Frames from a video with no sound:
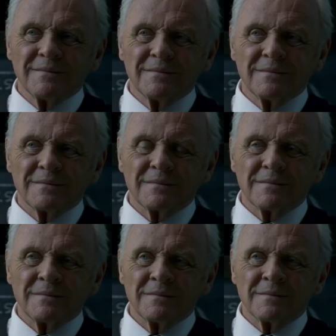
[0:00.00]
I thought it was
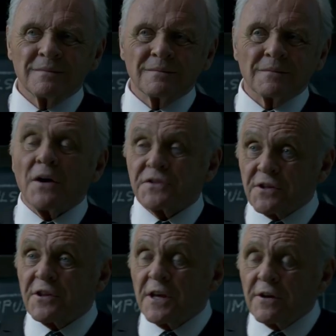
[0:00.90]
debunked. No, it's
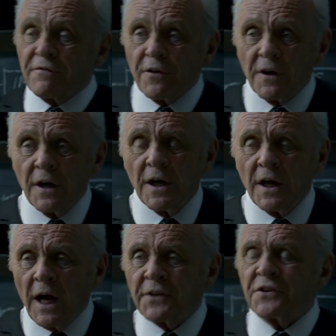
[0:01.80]
a theory for
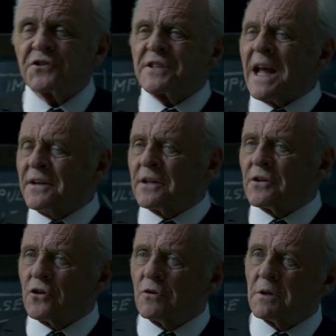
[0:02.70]
understanding
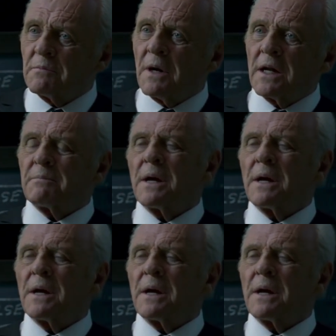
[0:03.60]
the human mind,